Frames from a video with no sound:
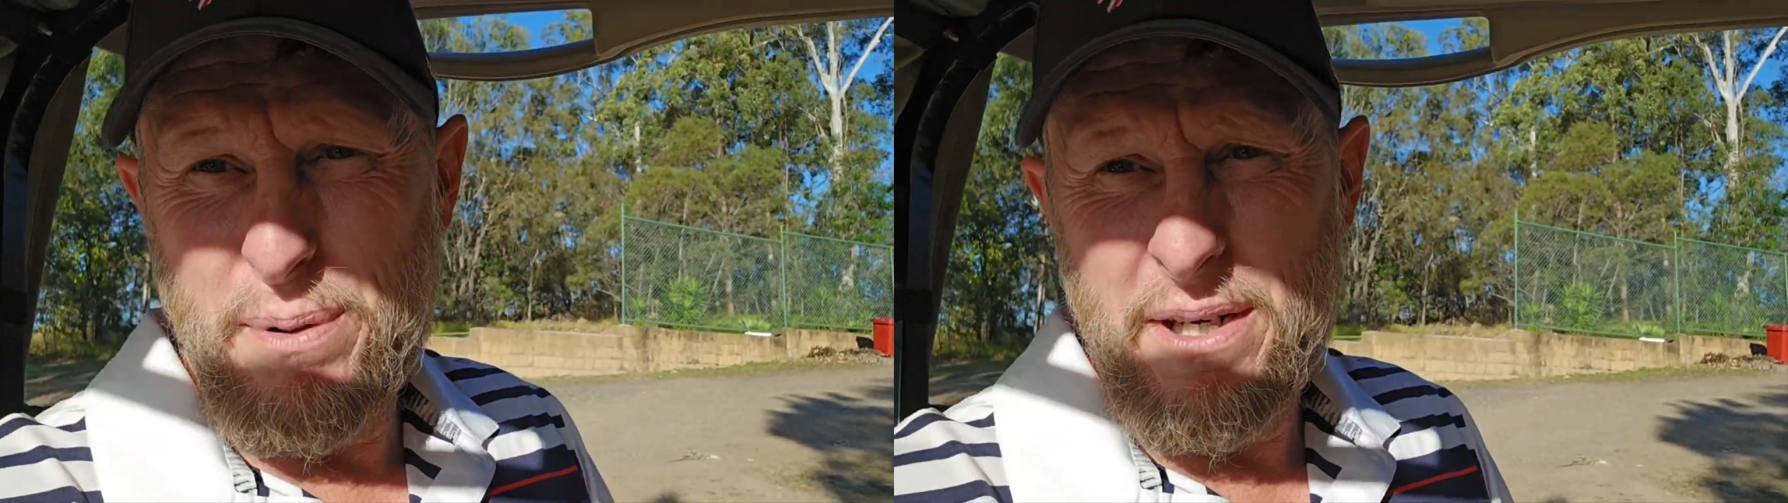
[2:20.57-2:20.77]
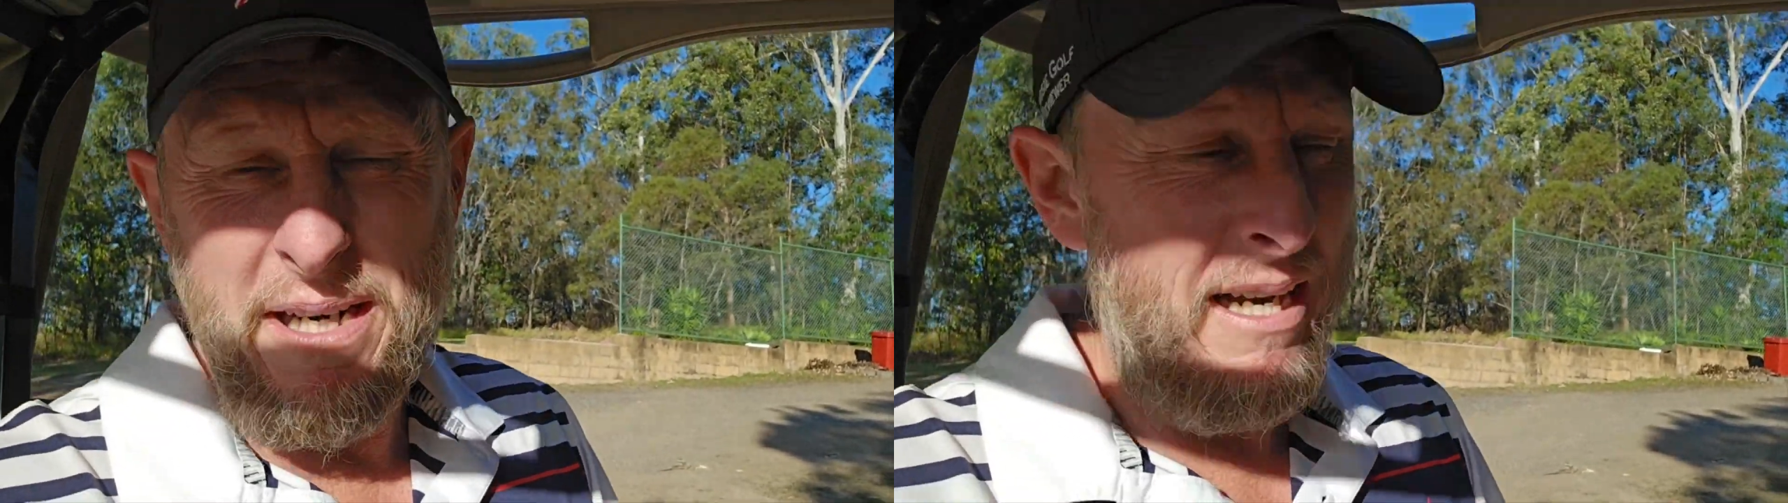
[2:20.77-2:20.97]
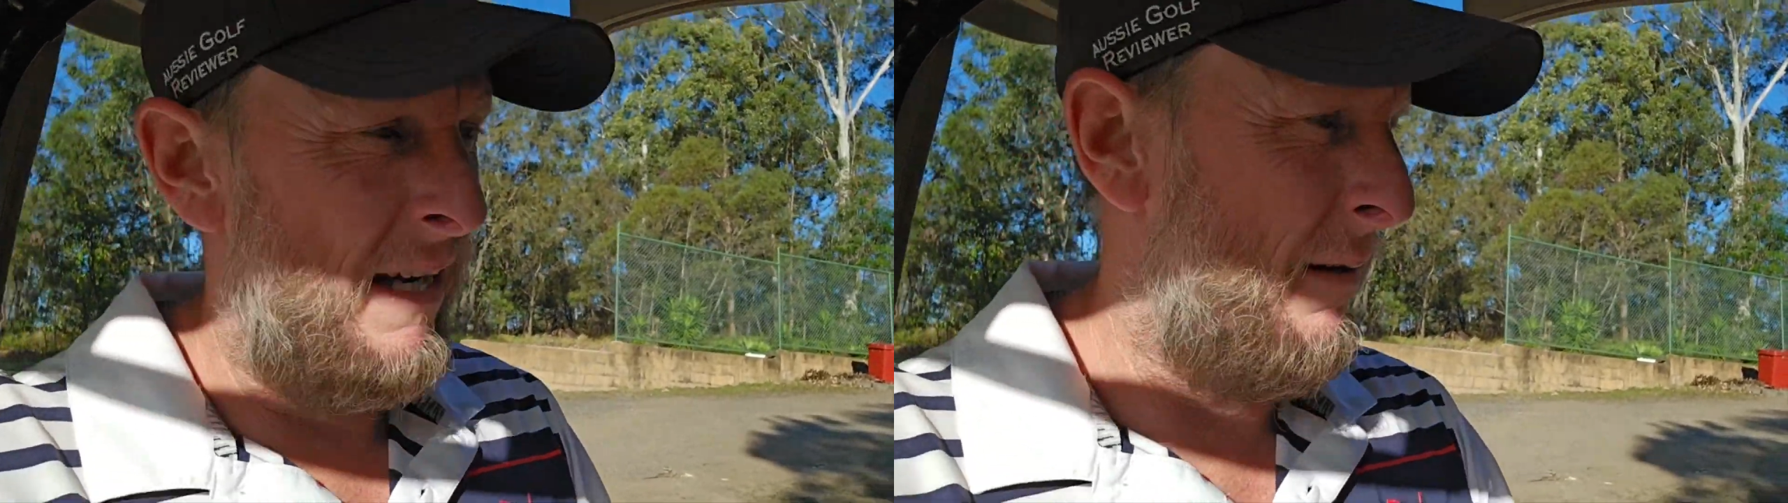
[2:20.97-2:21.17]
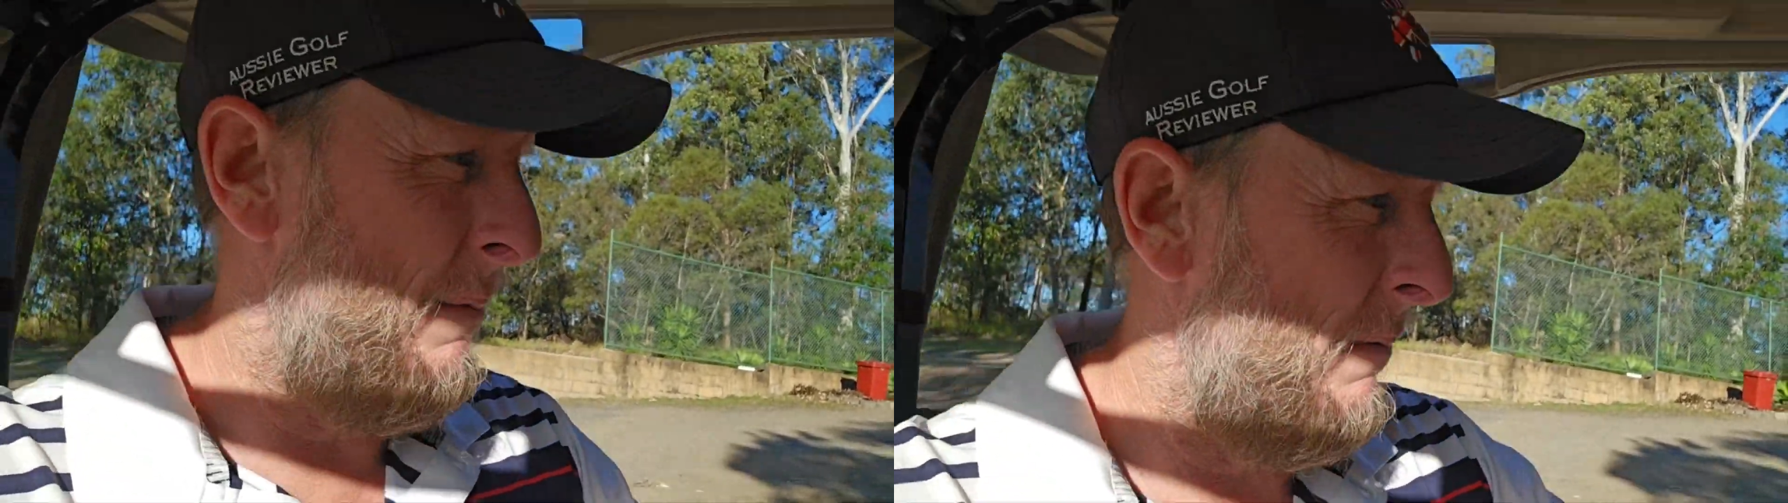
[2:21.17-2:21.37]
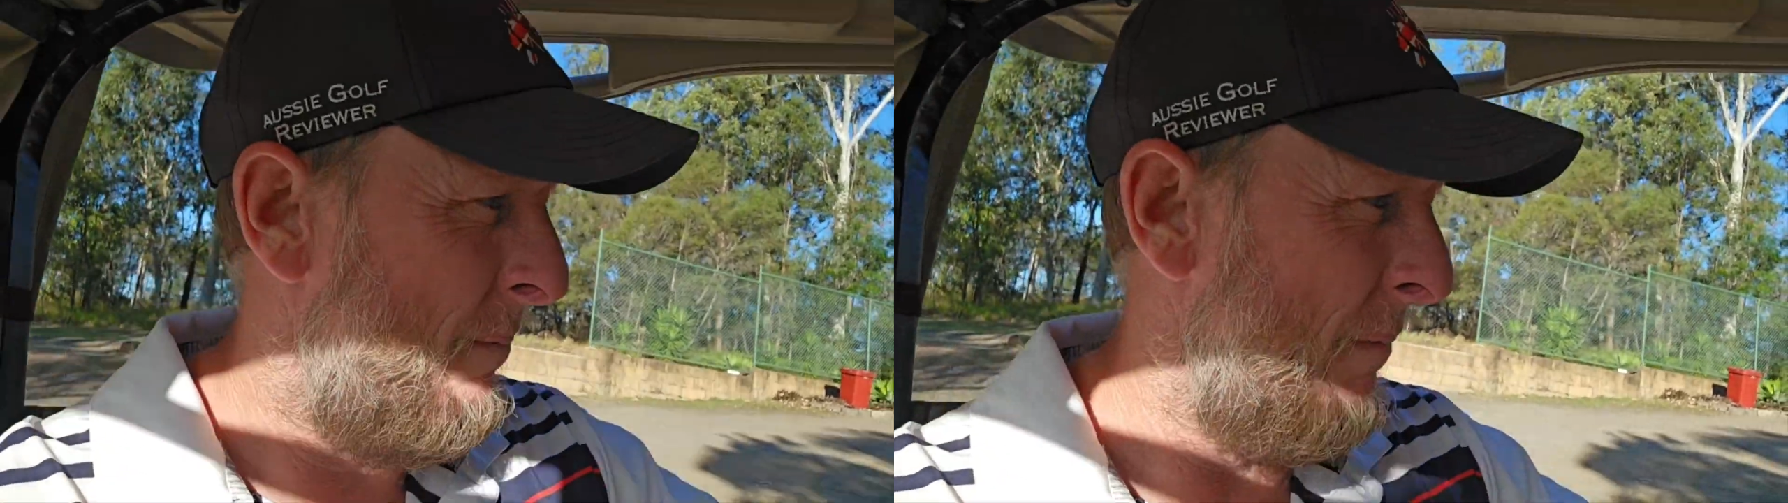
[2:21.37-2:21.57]

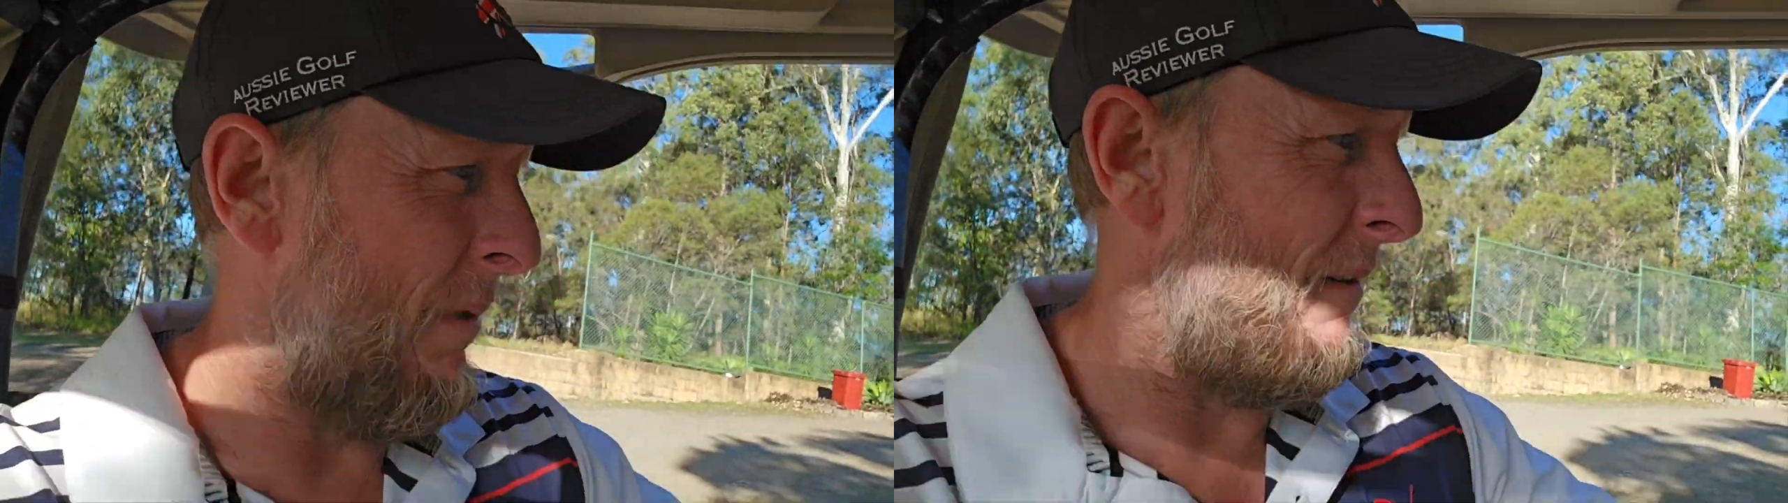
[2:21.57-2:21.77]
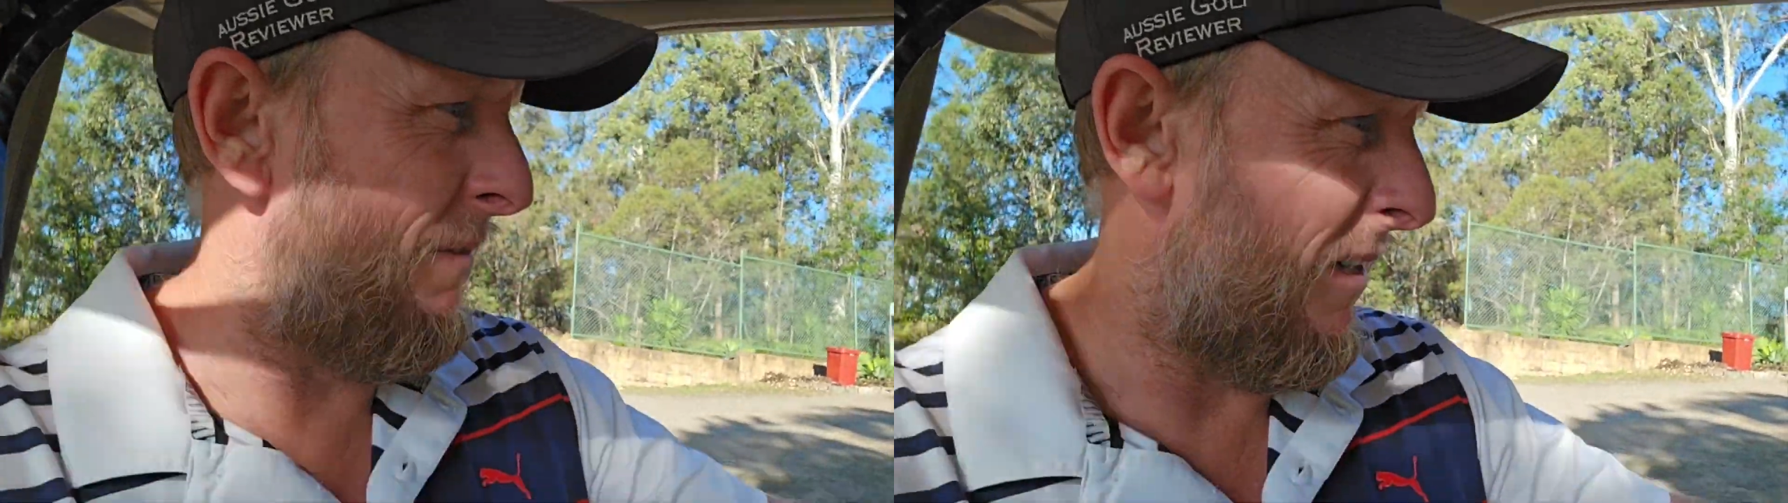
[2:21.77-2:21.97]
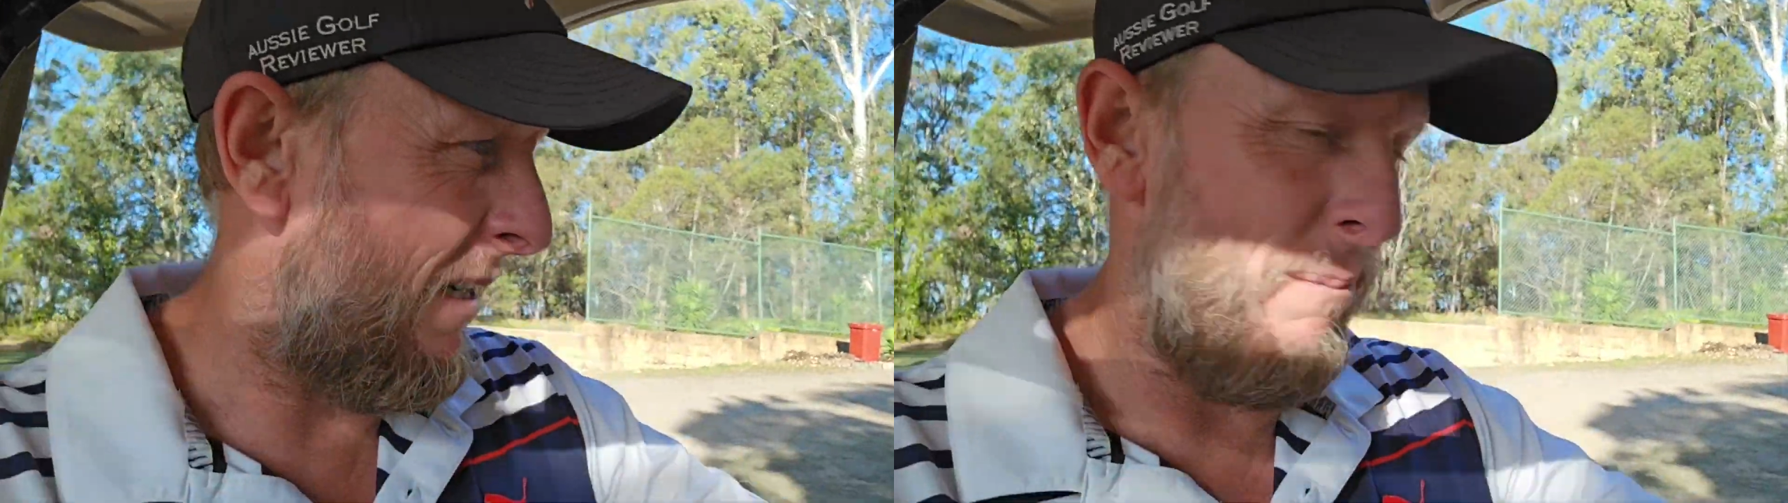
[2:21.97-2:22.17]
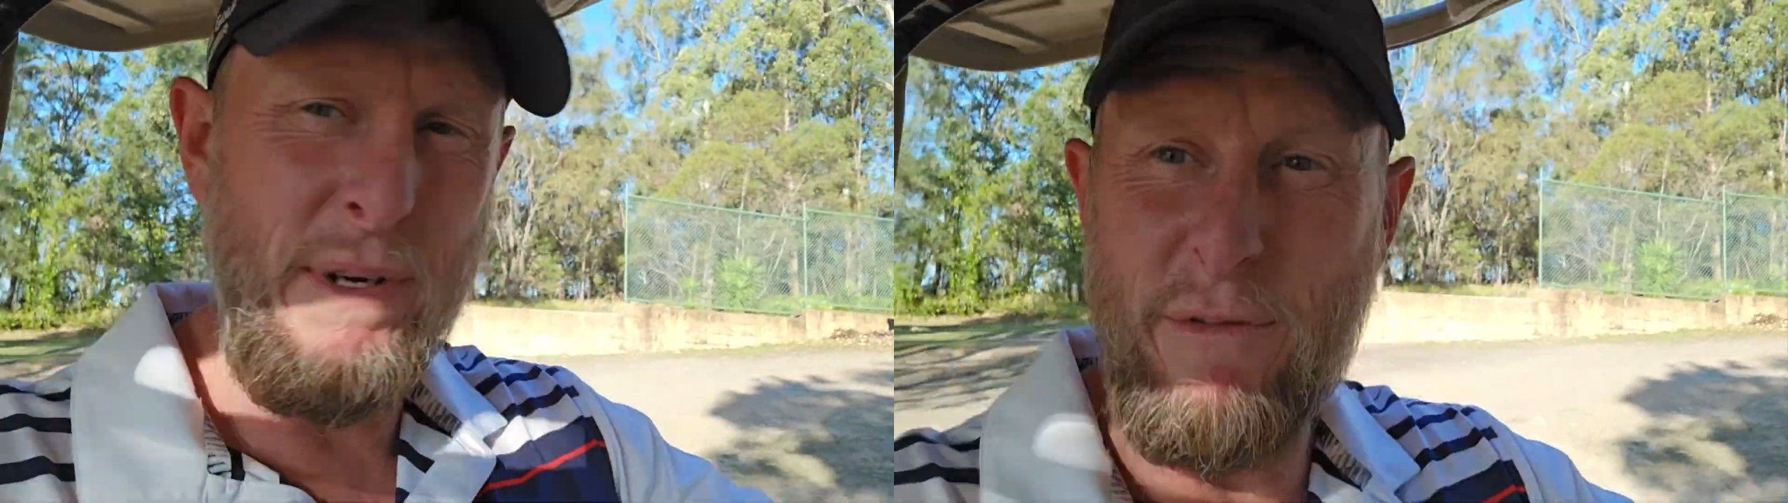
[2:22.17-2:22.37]
bit